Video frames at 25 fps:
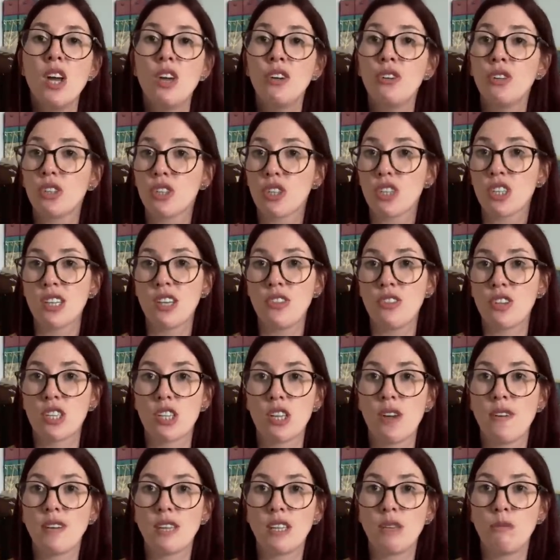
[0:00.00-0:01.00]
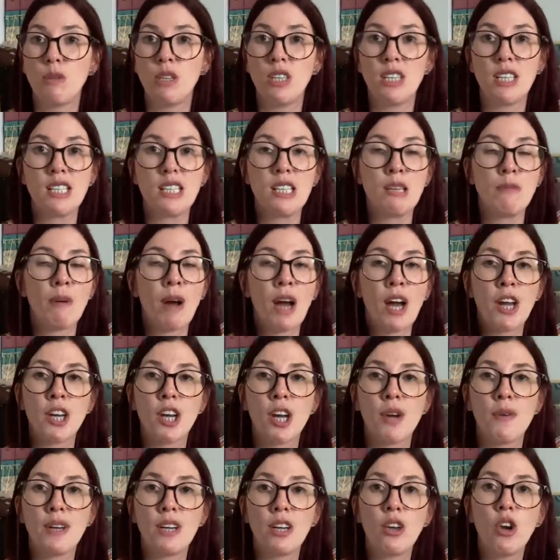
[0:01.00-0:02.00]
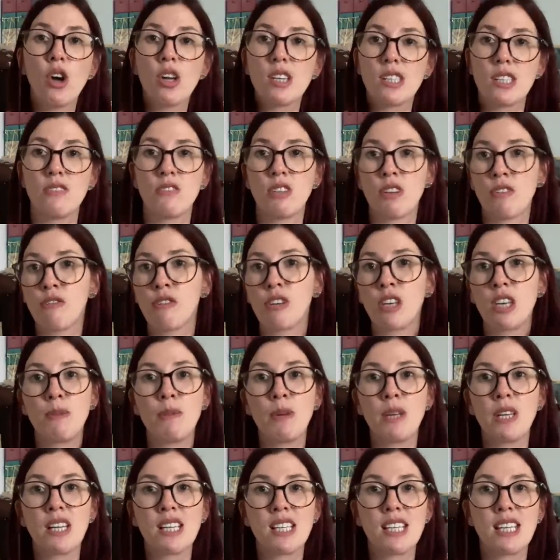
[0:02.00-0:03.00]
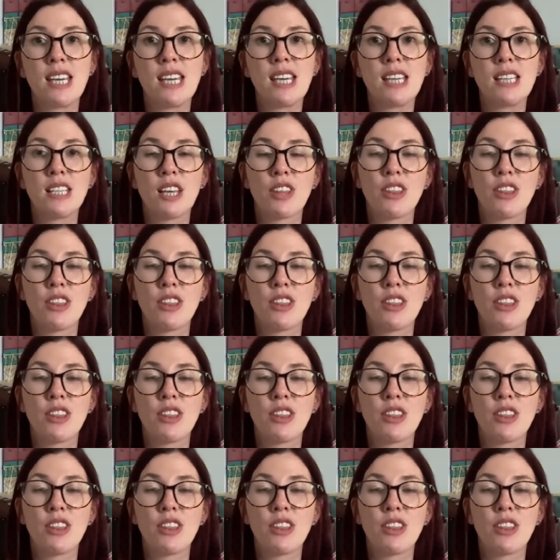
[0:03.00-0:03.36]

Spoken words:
not just in the sewing community, but I know in lots of different communities.